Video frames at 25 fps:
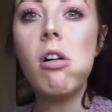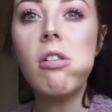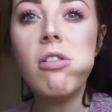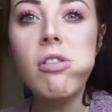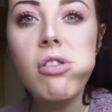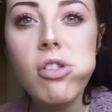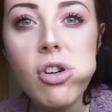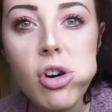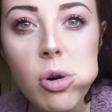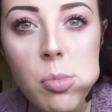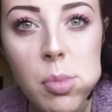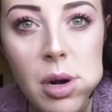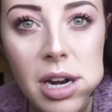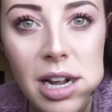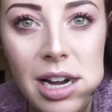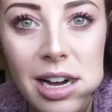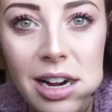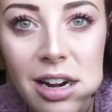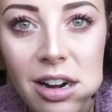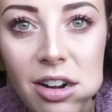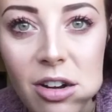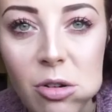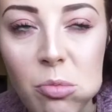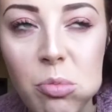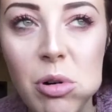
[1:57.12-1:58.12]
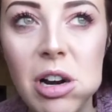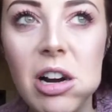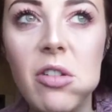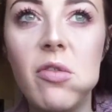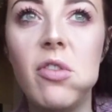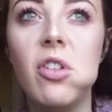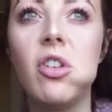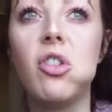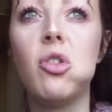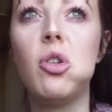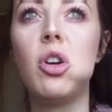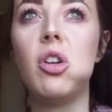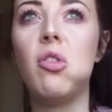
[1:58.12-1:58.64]
No bananas or
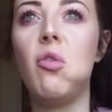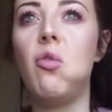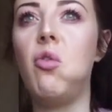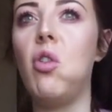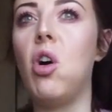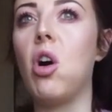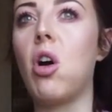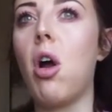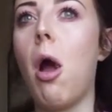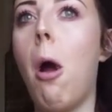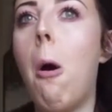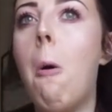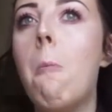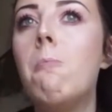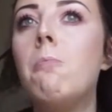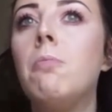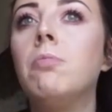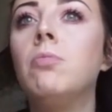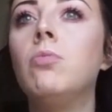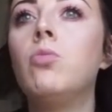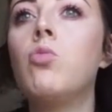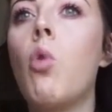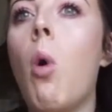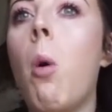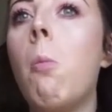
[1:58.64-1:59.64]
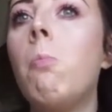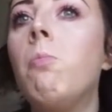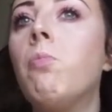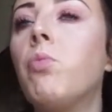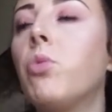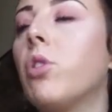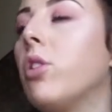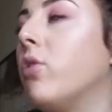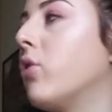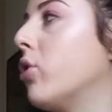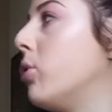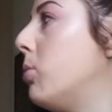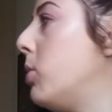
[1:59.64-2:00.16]
breakfast, what the fuck?
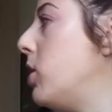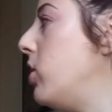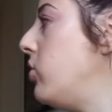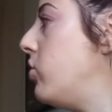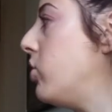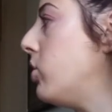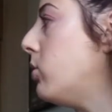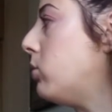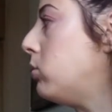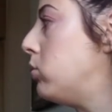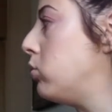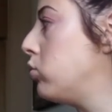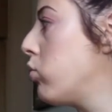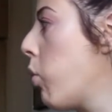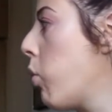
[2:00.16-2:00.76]
Let's go buy some.